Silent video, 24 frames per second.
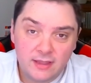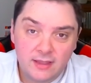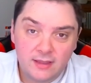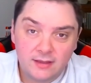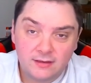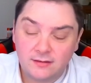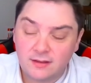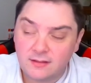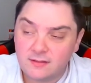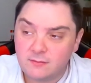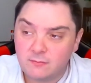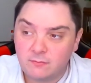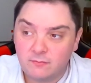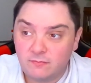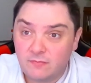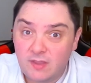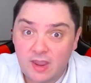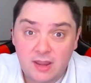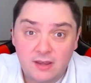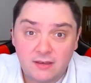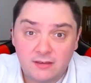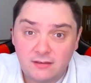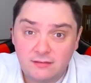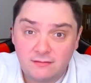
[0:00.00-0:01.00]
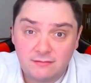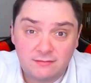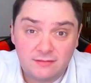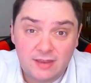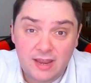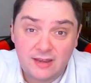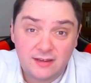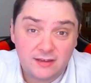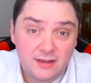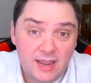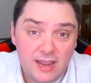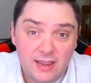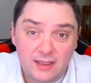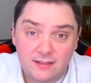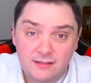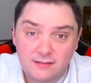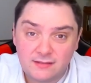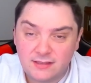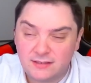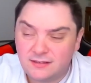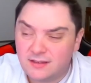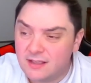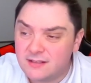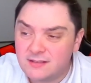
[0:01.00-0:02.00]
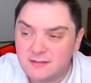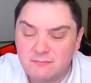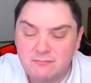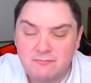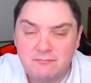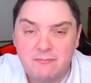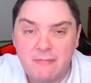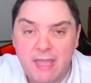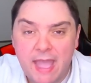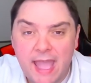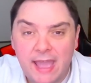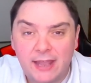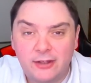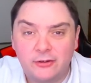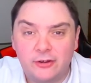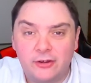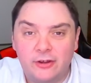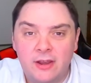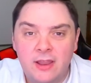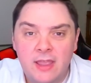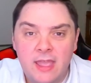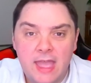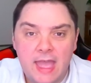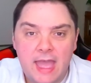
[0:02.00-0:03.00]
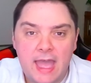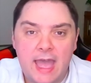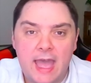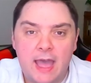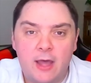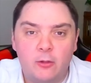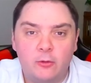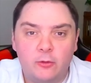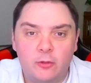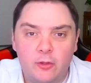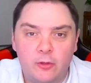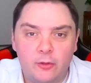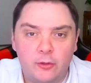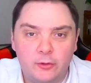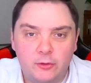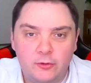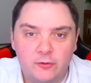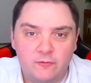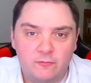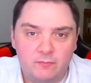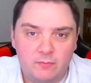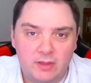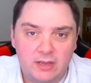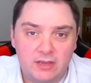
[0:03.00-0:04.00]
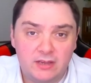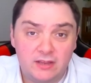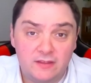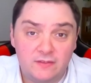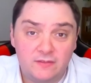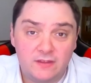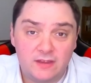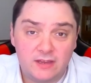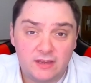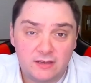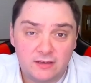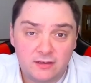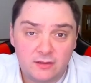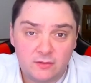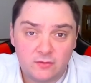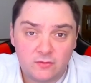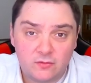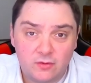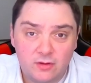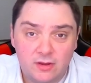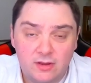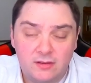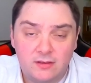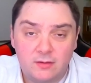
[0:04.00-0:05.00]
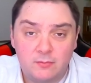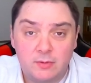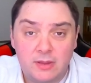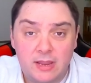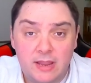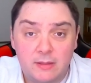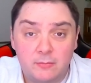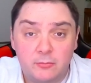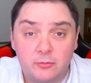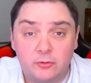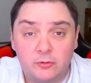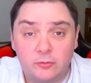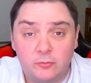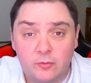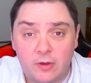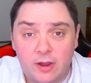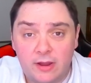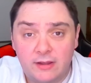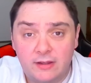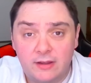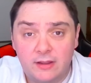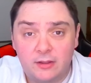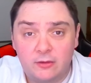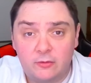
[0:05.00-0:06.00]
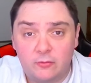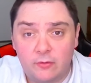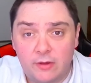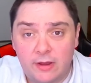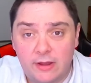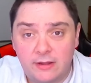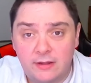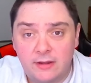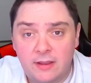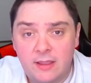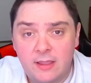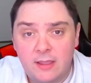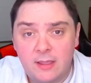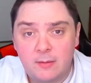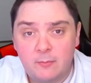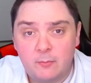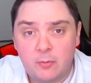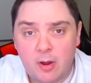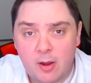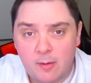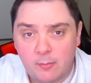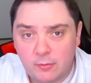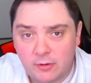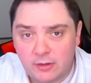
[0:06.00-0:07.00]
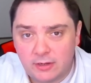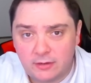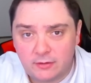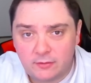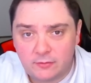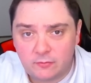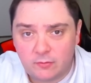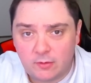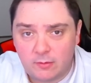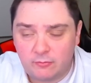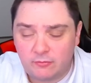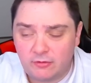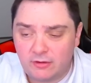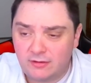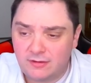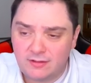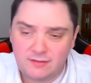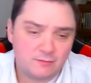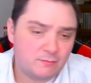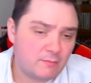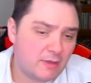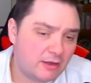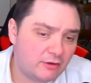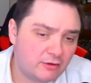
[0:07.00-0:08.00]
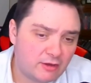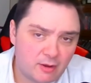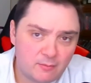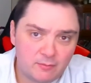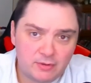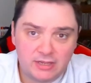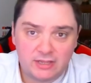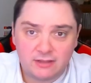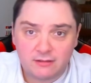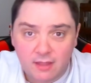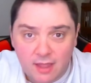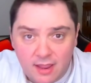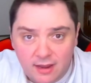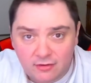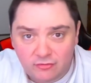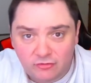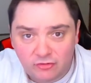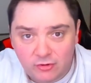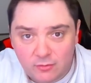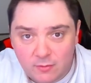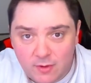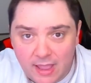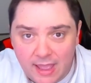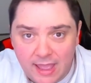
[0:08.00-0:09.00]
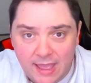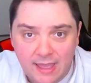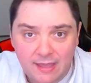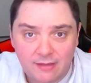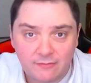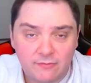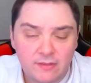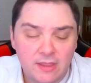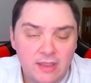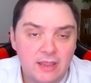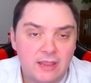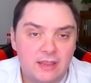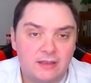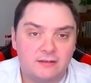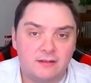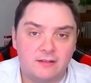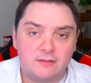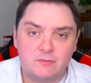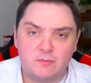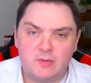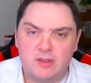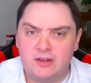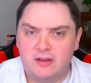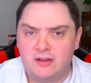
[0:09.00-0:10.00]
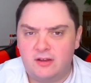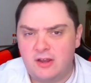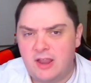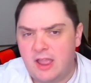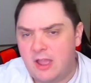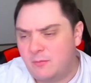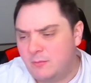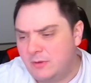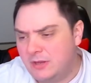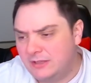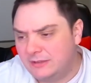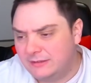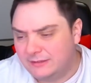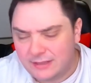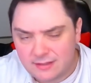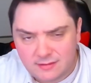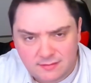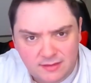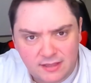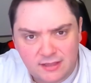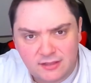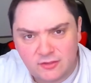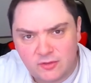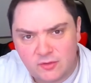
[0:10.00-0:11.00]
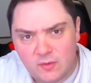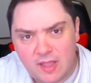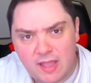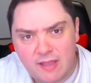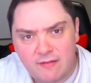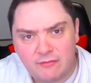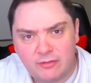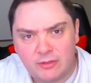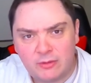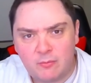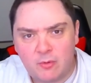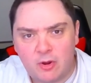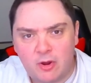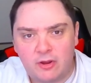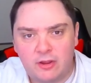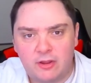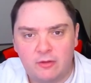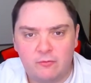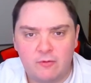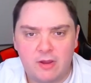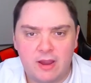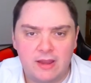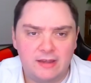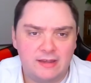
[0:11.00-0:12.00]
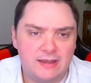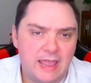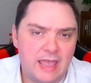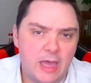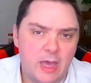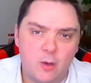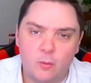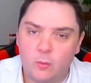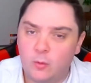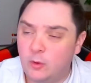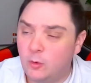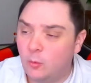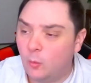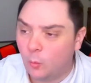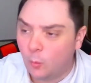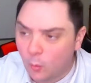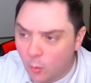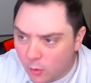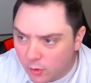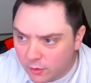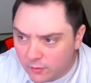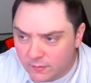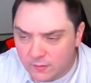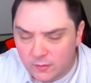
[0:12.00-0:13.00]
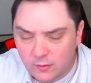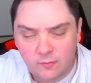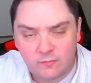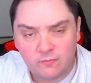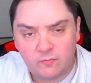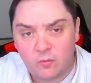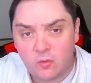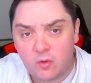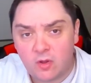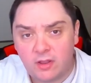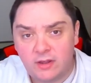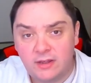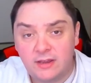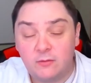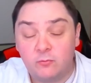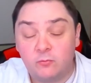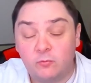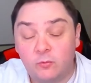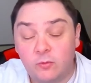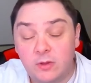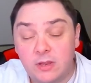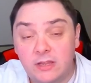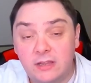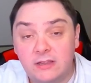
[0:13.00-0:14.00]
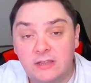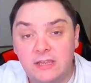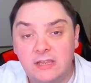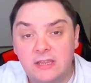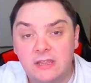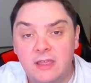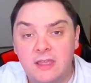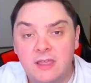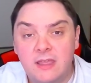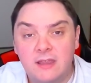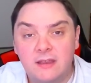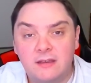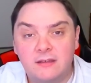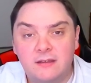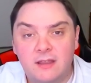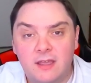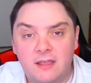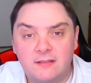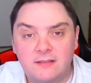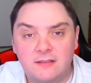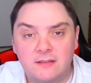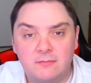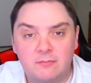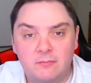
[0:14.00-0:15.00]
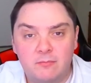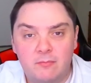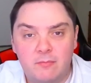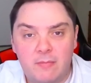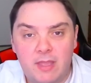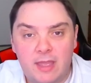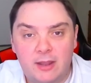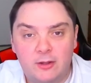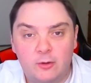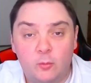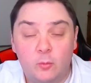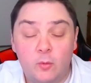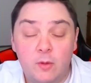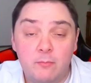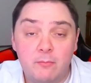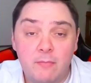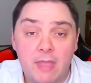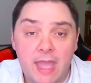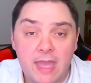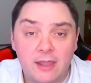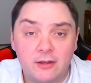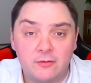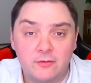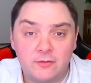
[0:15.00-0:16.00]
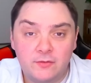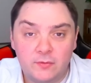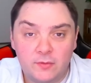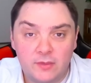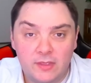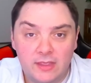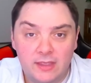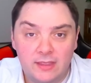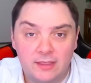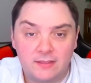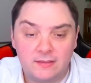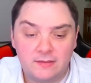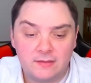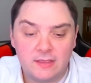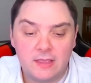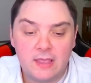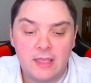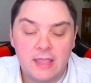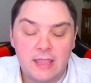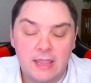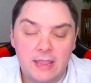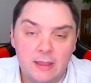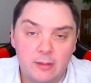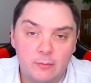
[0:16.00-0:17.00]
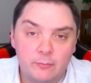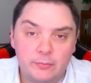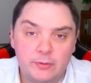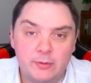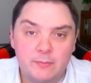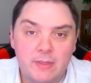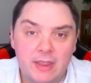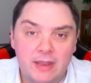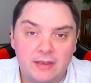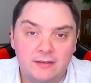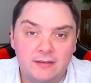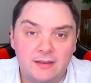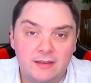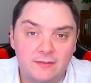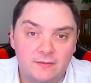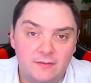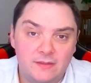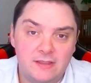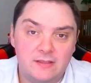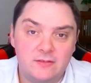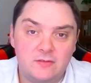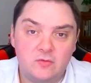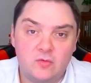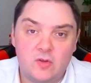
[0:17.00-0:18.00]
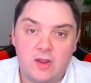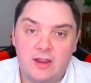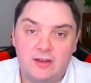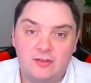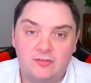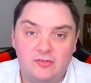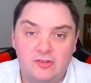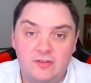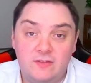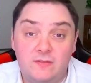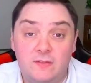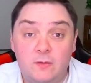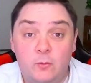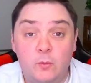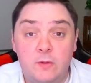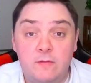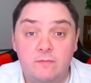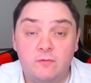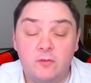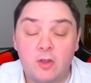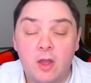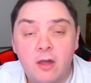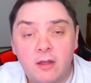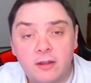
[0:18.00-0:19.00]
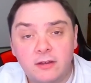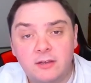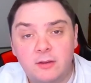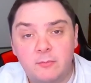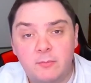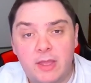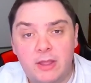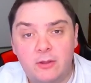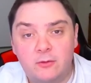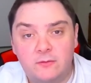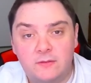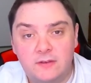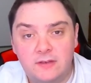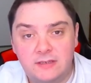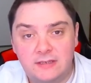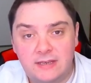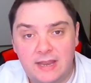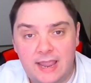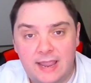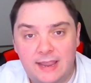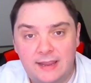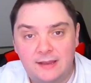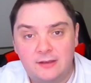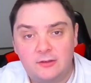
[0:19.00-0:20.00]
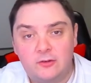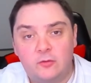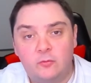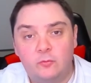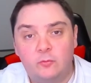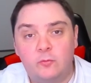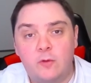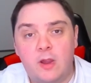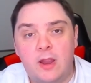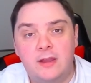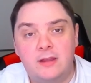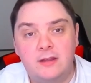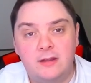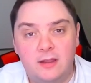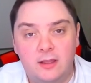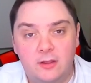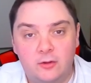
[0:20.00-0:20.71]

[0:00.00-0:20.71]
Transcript: It doesn't 10, 10 days. It doesn't matter how long you've been in the industry to be able to write a great property description. It doesn't matter how many clients you have, it doesn't matter how many listings you have in the market right now, what awards you've won, it really doesn't matter. What matters is implementing these strategies that we've talked about today to write a